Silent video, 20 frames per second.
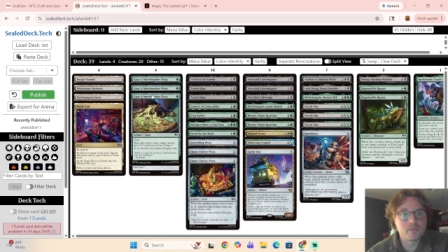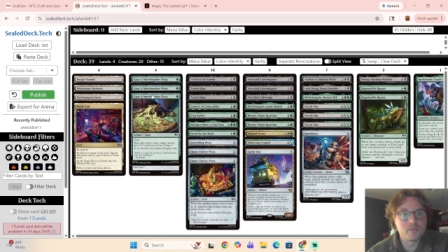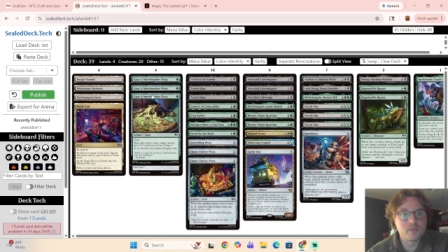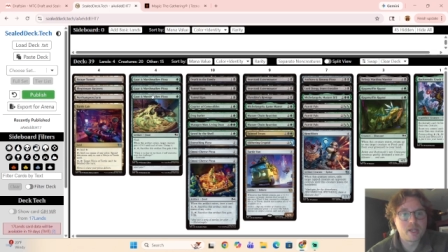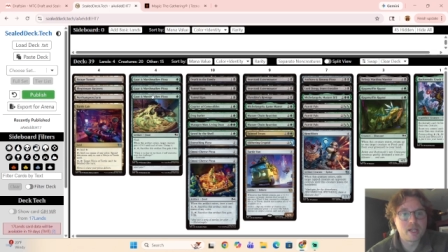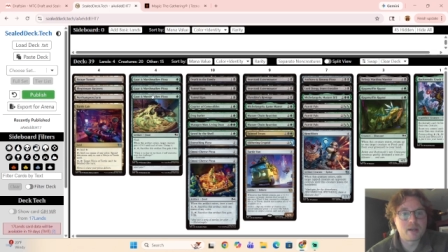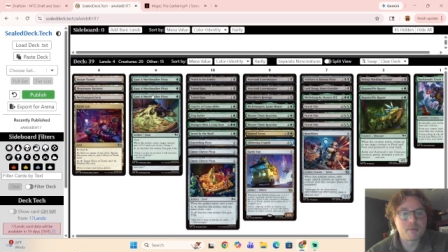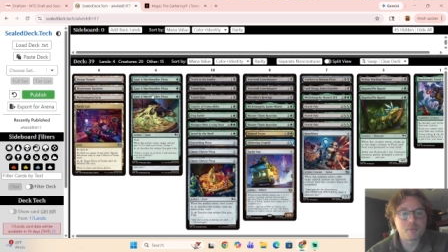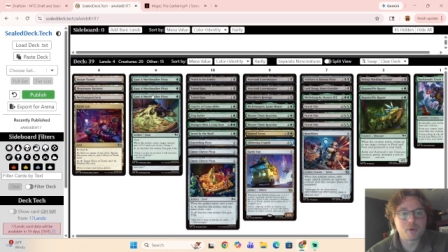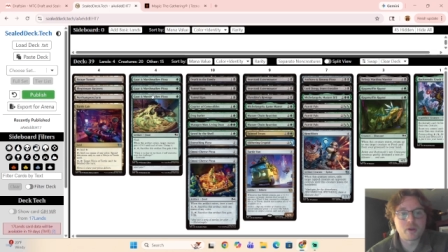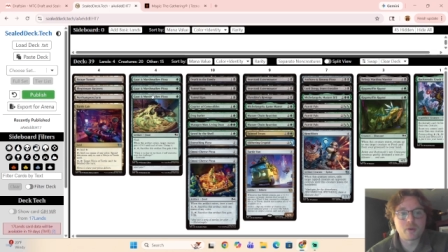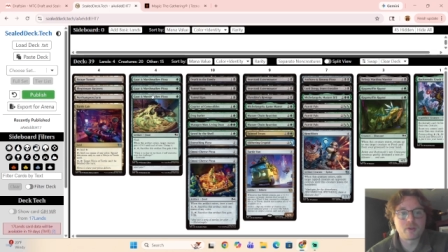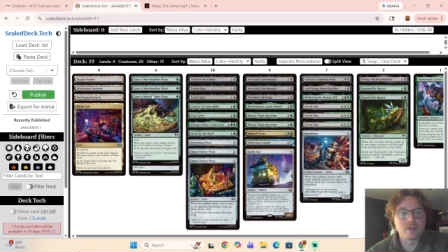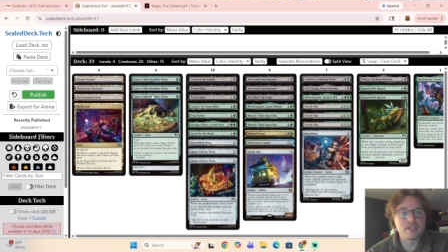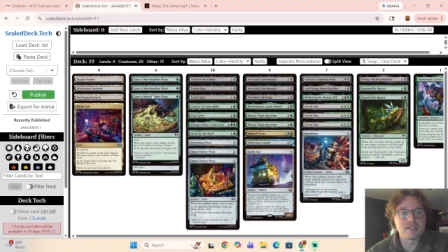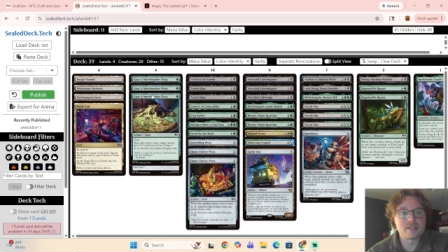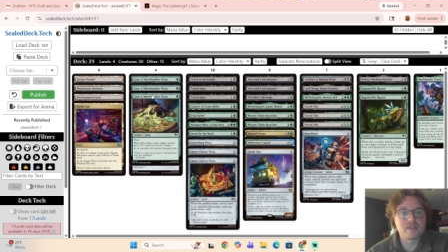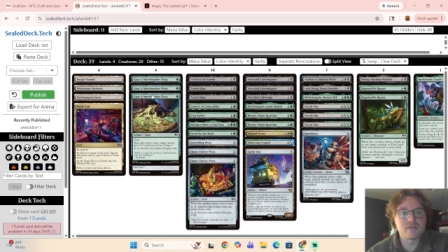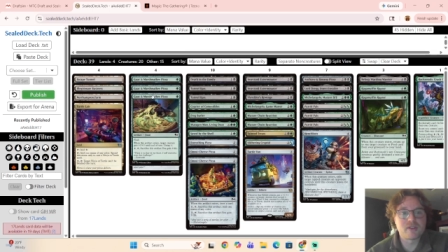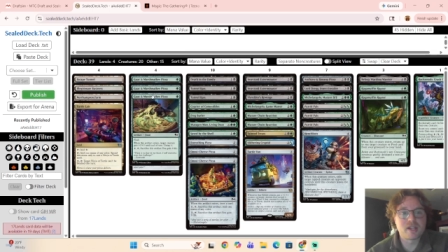in a
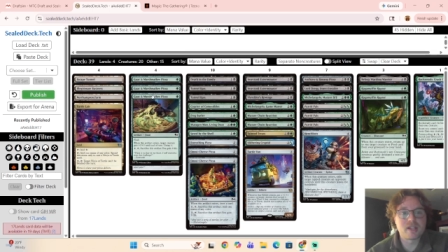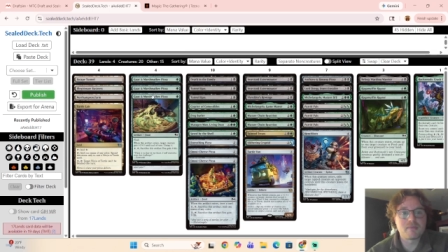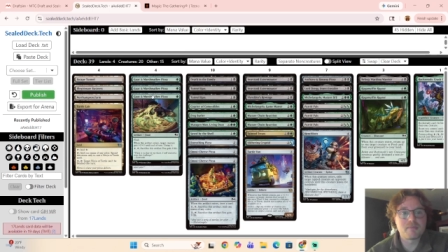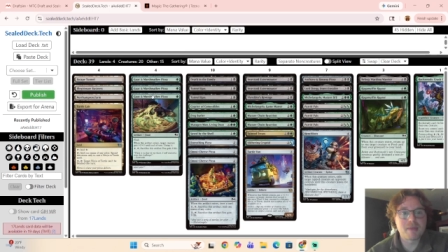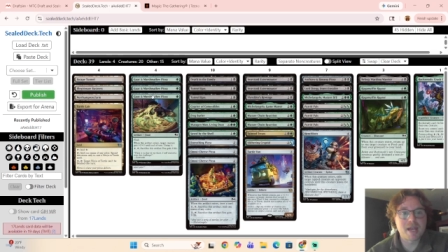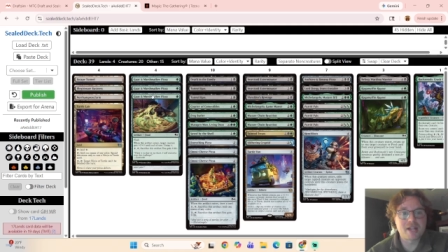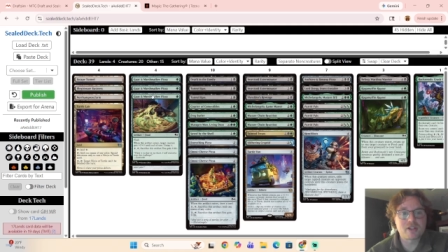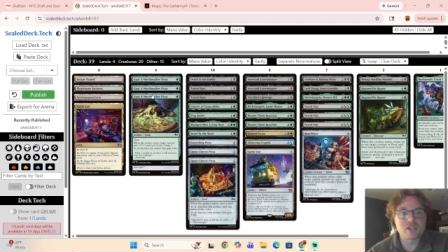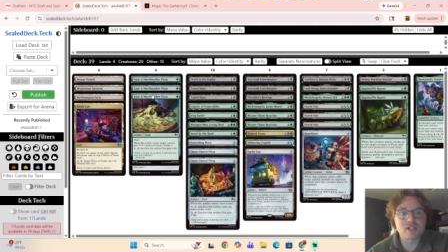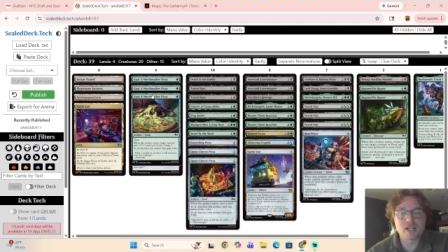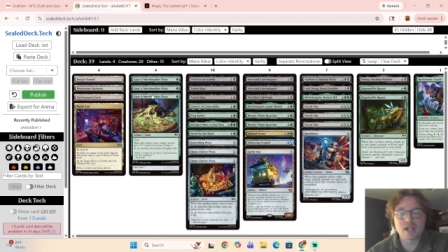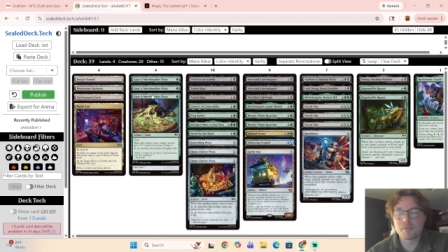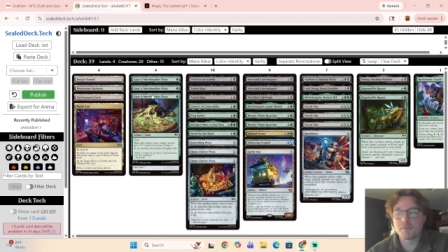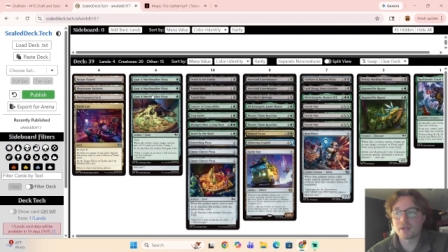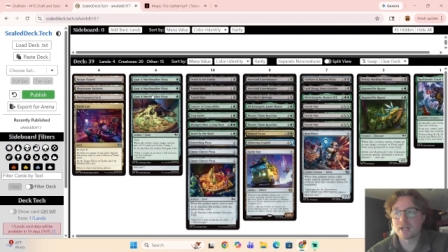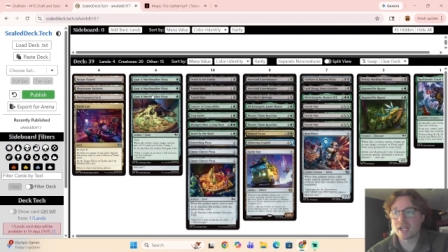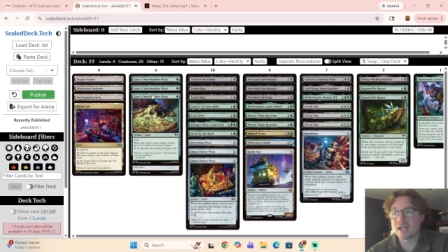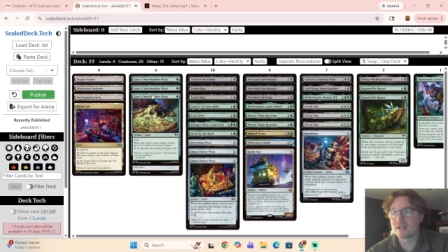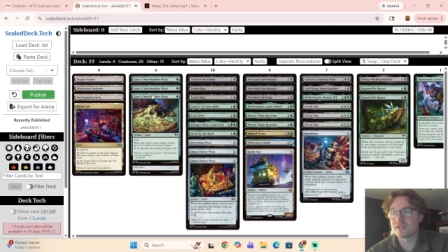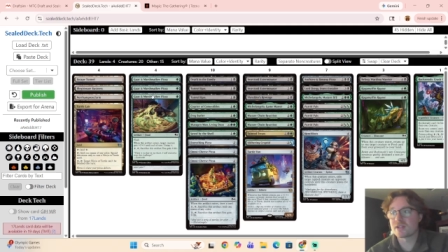pre-release event matching
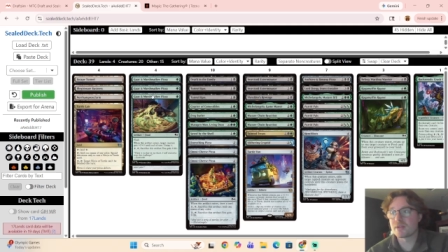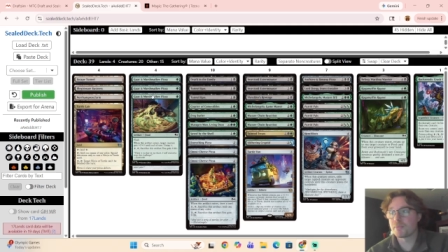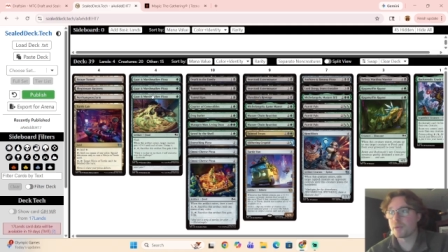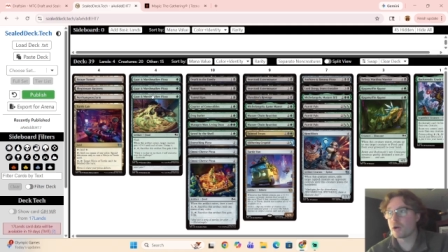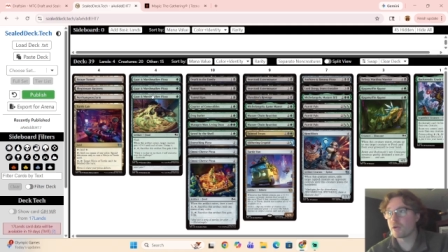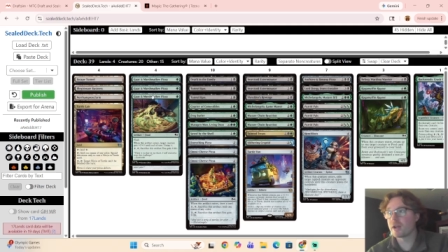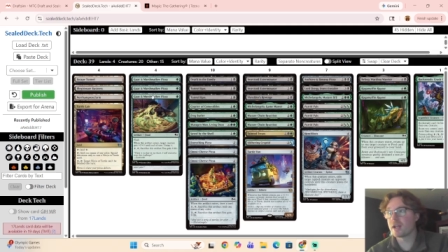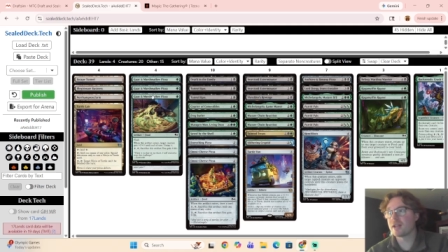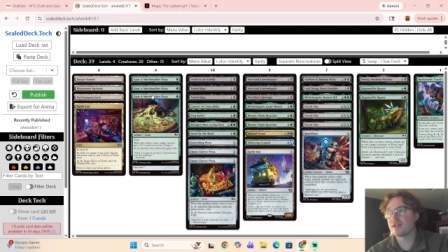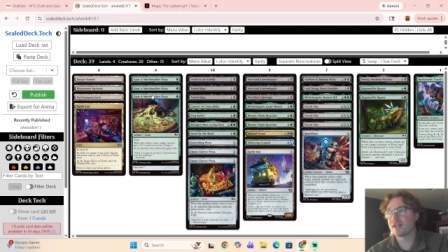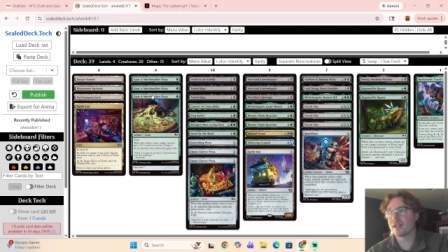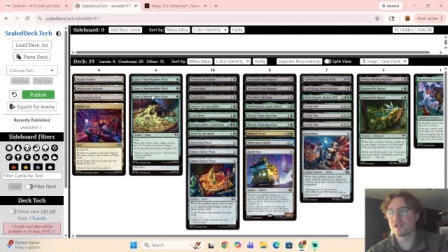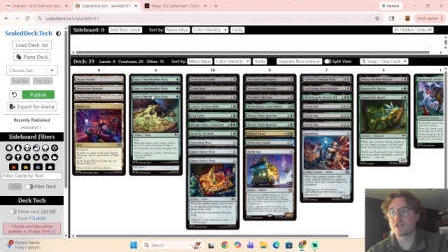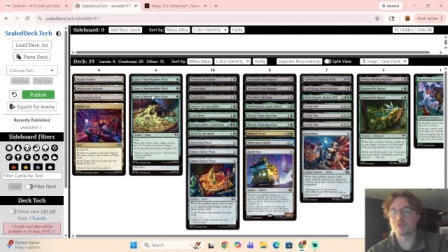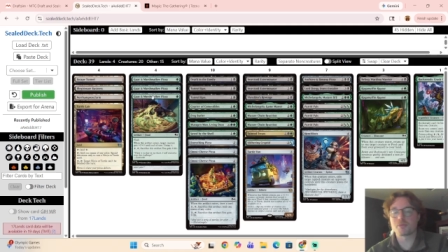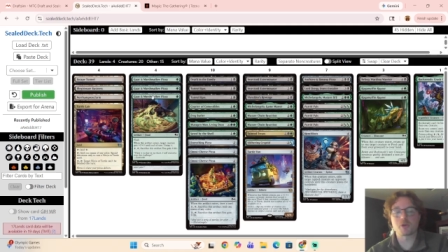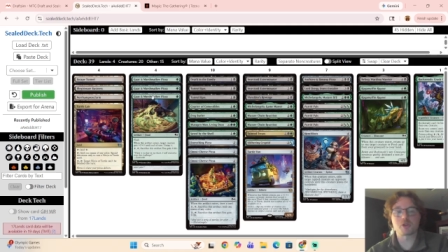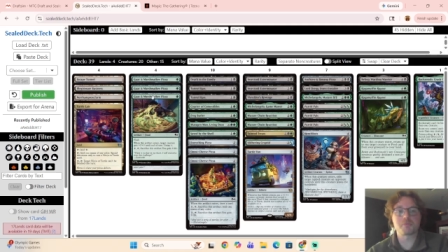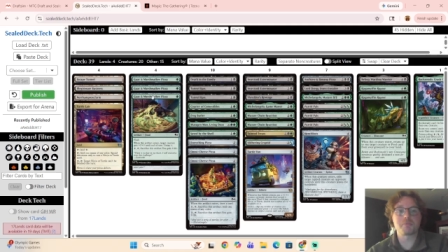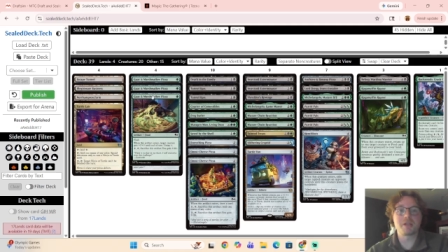up against opponent, and they're
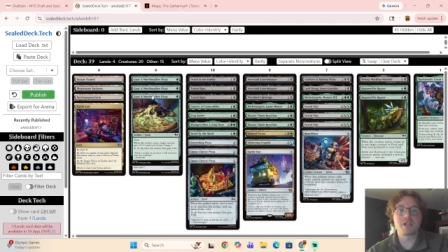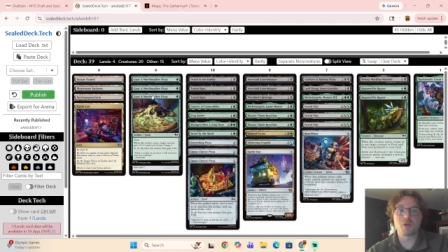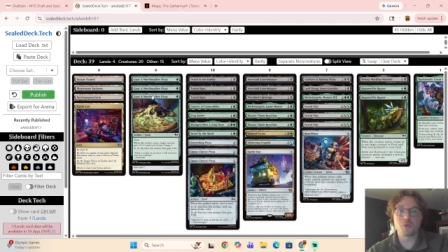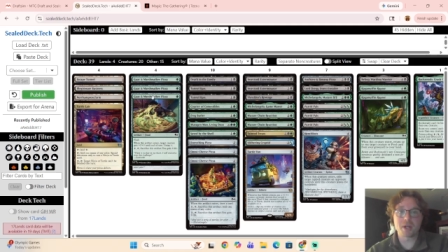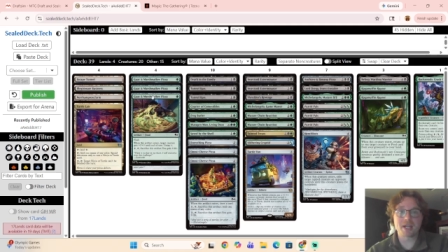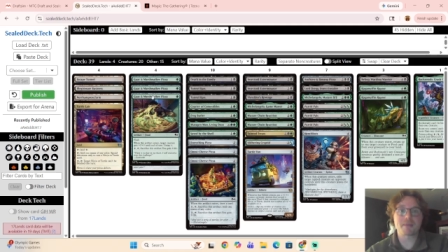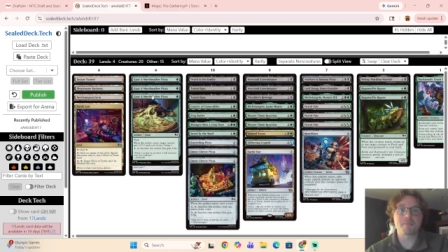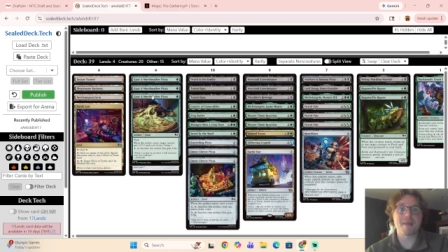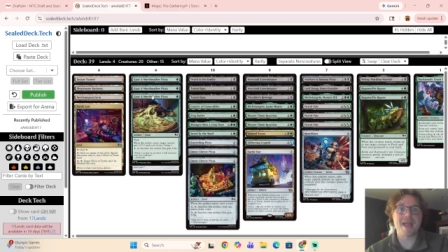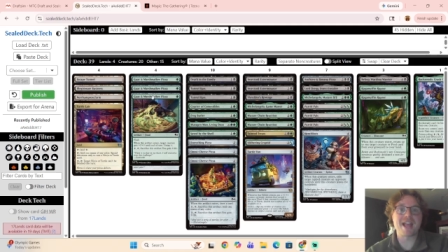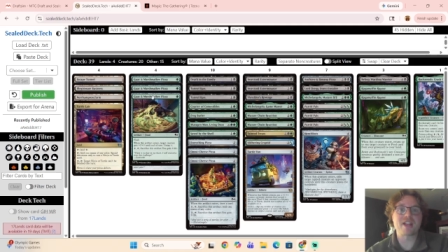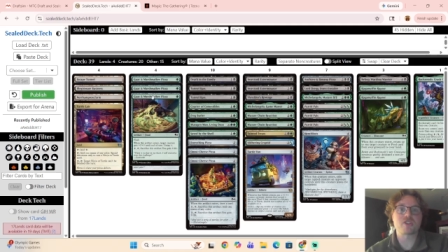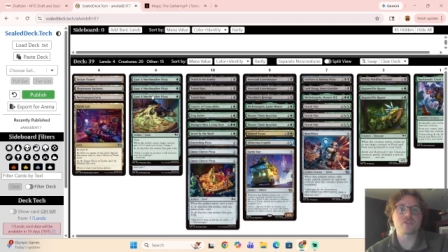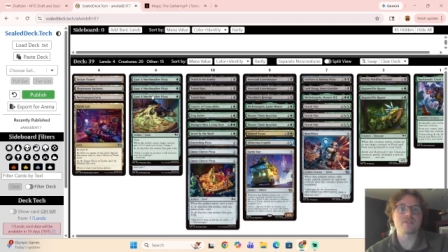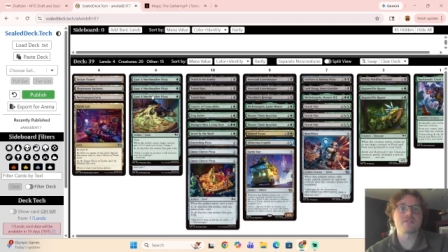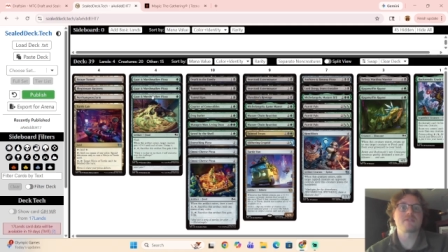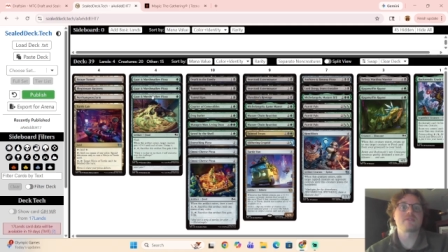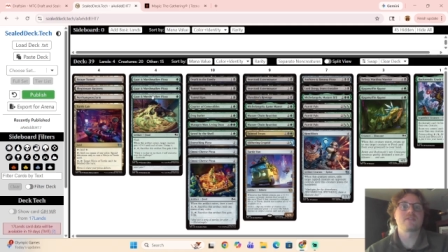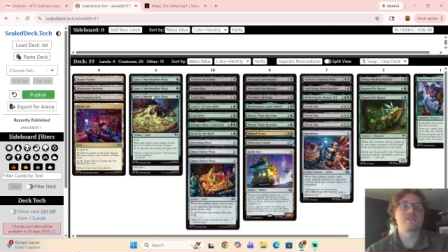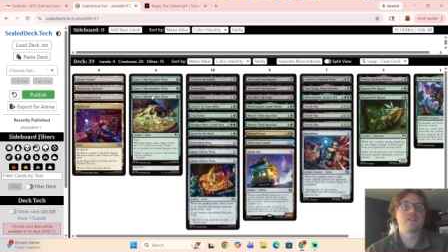supposed to be quick
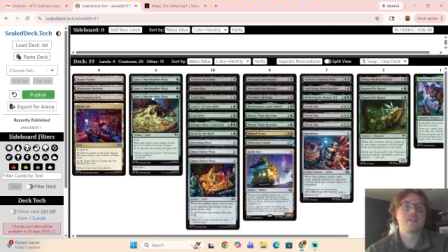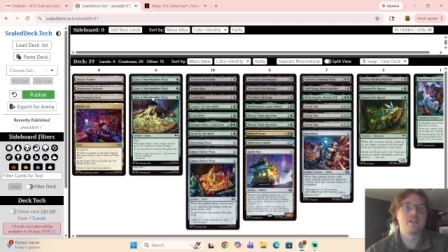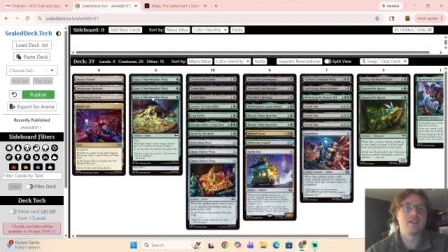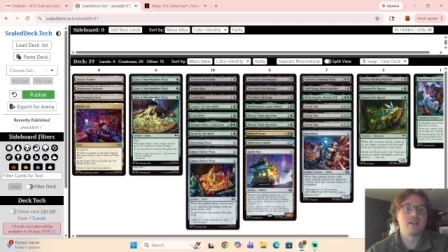matches.